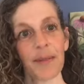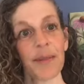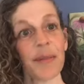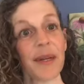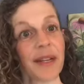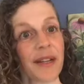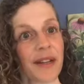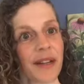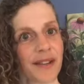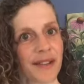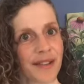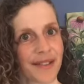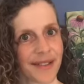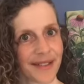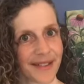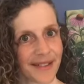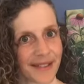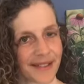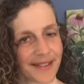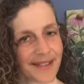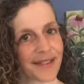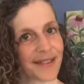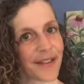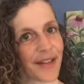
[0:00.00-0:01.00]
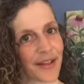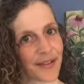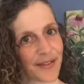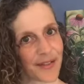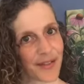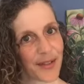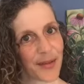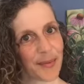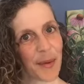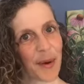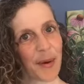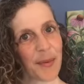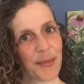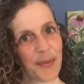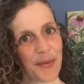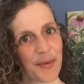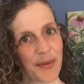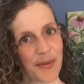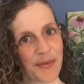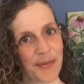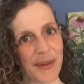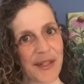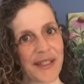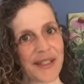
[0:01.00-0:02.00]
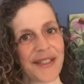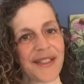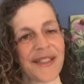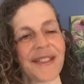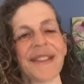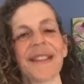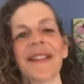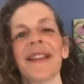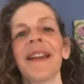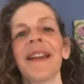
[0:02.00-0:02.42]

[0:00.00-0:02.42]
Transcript: because life is about movement,